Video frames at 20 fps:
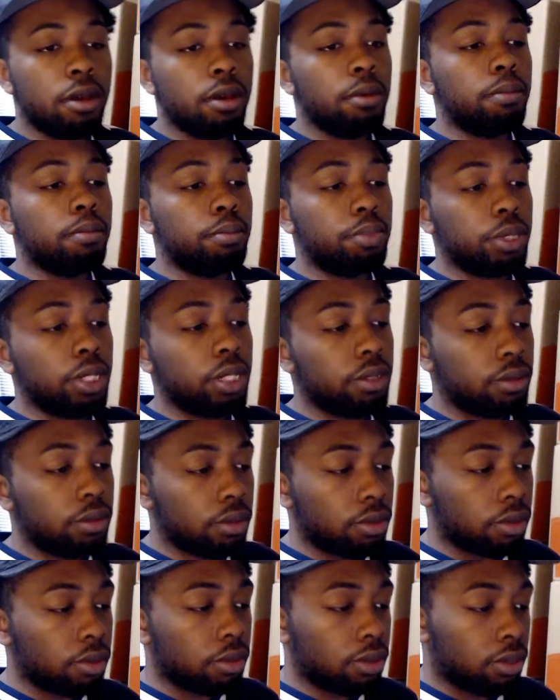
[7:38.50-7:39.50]
But
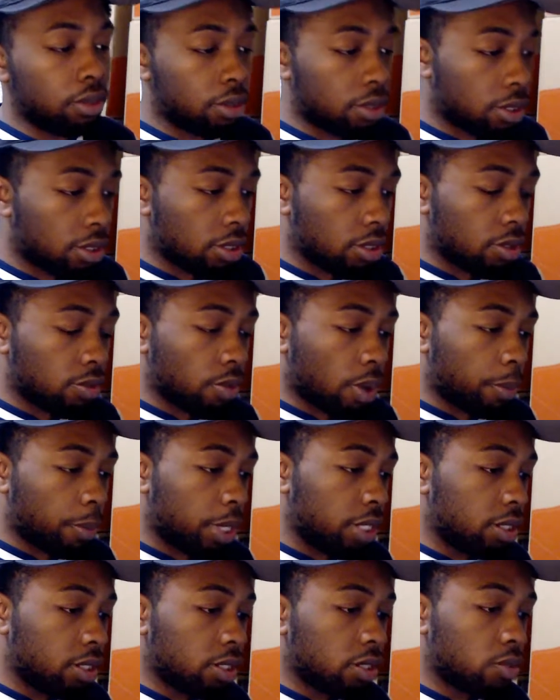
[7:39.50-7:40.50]
this is what
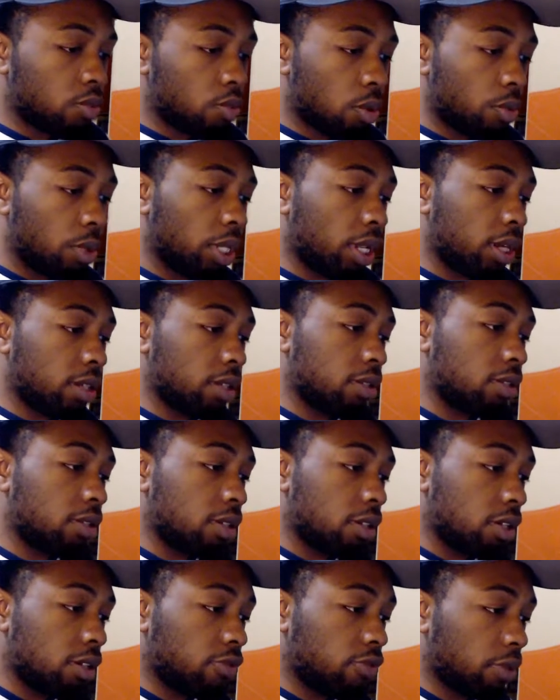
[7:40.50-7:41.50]
we like to
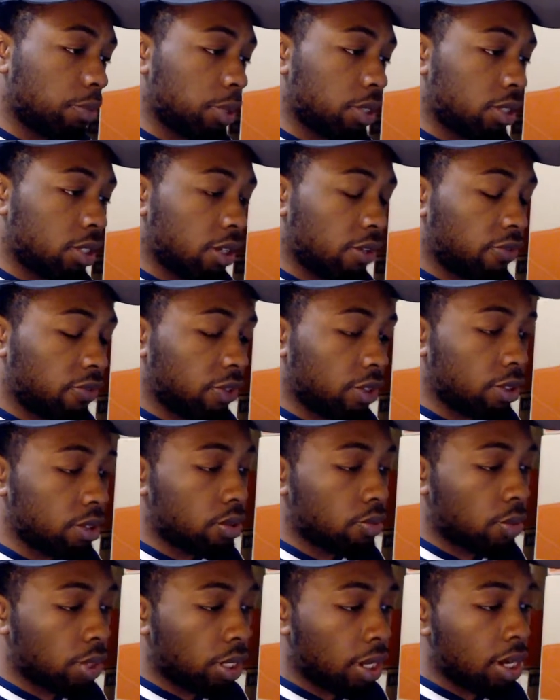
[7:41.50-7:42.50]
see from the
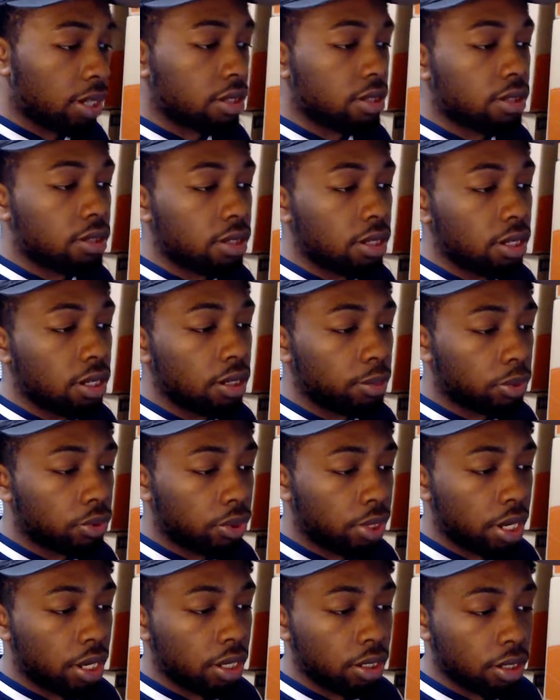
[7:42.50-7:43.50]
defense. We like to see them
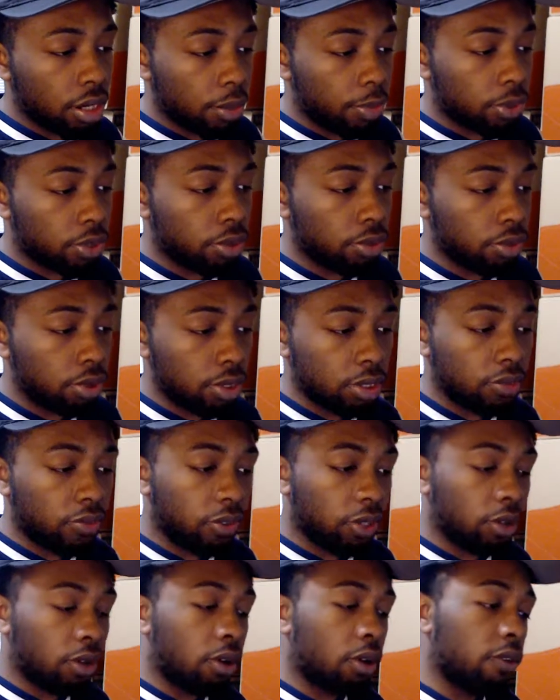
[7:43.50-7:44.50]
creating opportunities
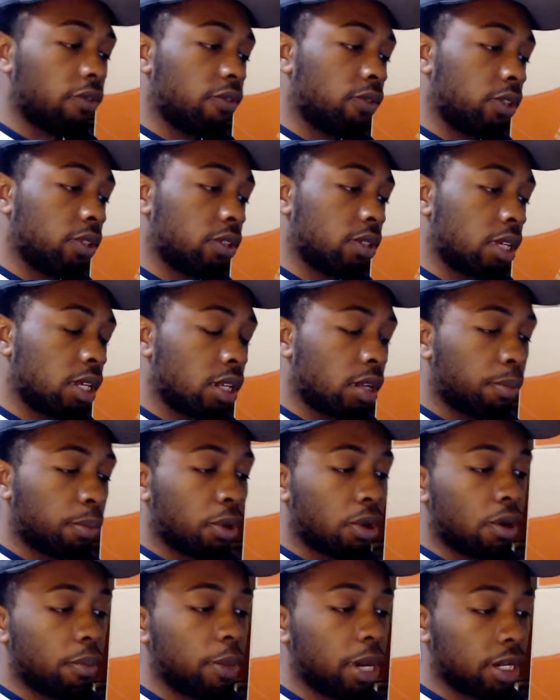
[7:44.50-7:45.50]
for the offense, getting the
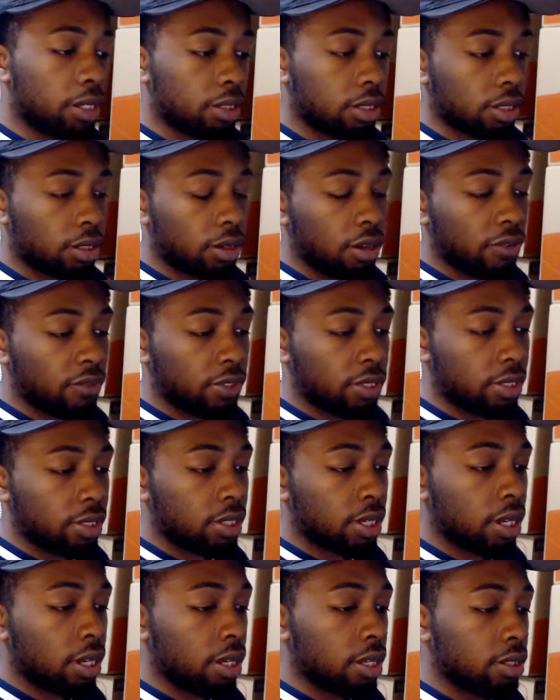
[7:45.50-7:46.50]
ball back into the offense's
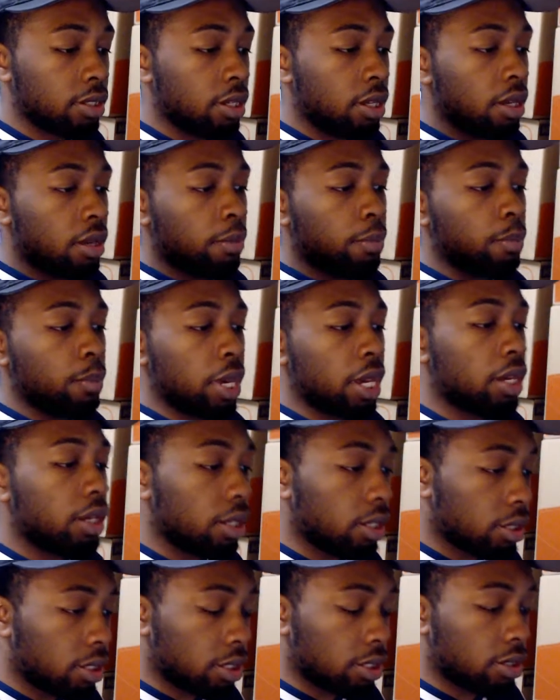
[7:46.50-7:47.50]
hands,
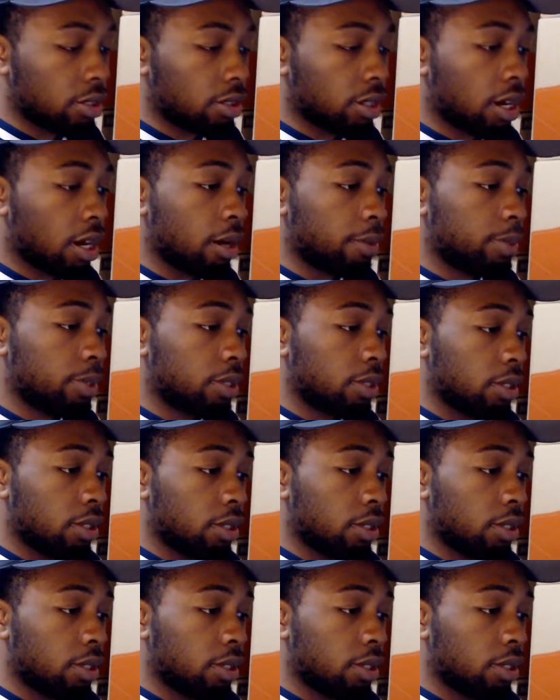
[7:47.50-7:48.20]
making good stops,